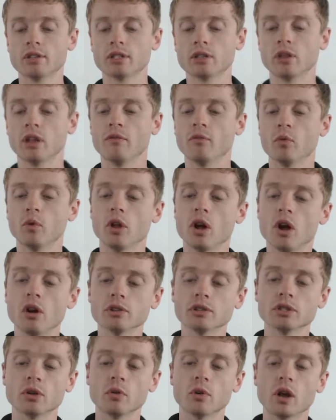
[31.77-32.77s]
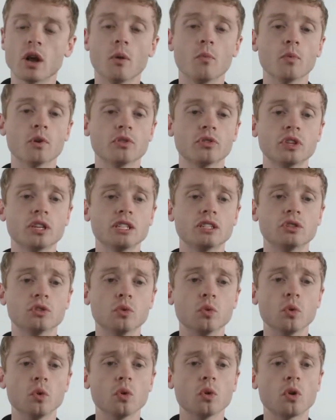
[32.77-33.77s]
This glove will also come with the
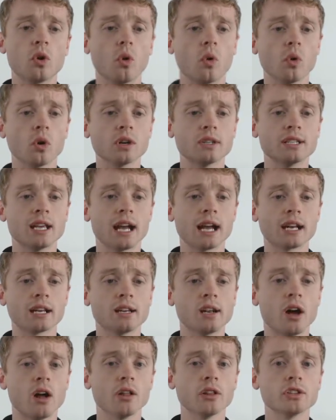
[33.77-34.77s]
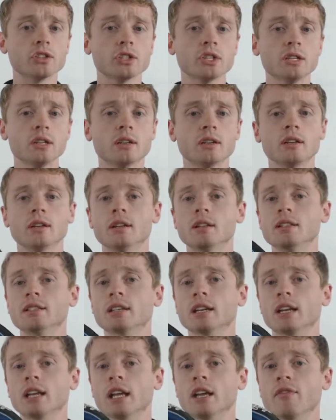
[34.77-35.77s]
dual-core technology.
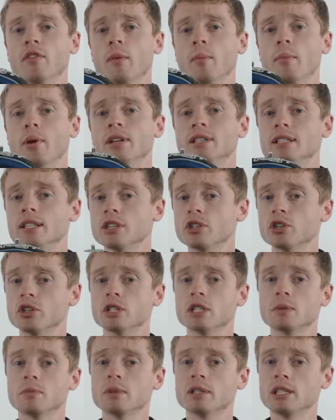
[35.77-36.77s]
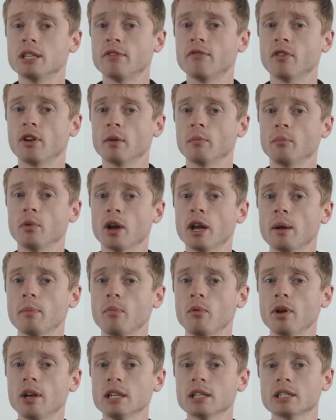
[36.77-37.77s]
It's going to give it position-specific
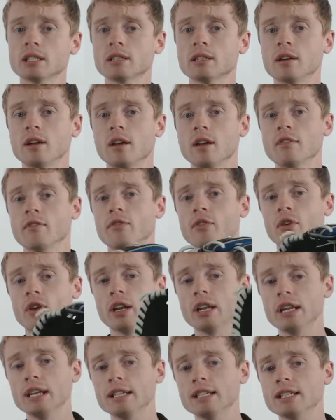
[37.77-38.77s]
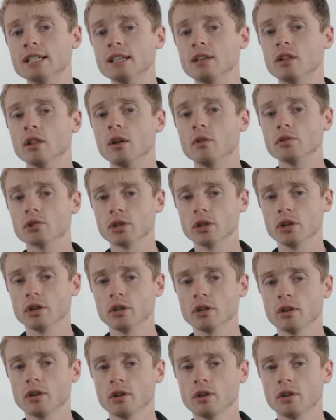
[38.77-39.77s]
breakpoints for an easy
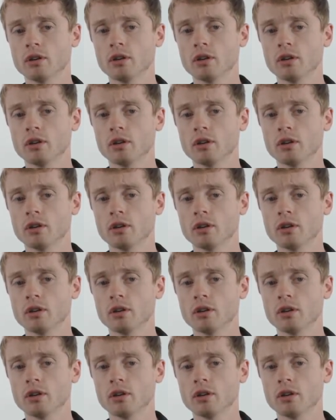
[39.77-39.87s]
closure.